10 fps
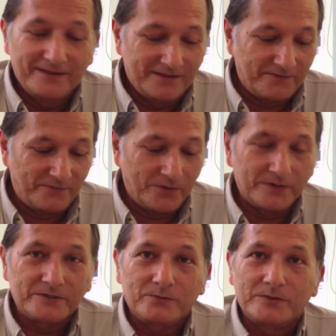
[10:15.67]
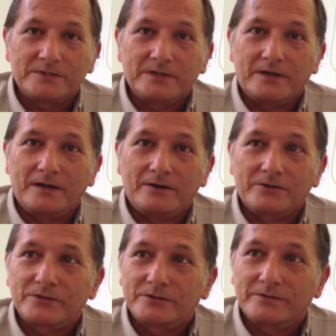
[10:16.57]
That forest was
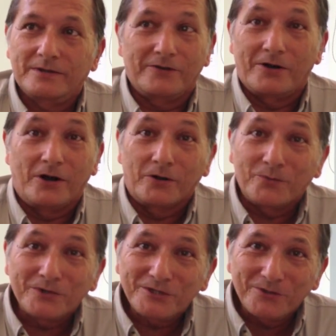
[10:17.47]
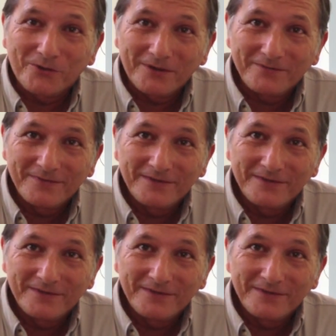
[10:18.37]
our, our hardware store.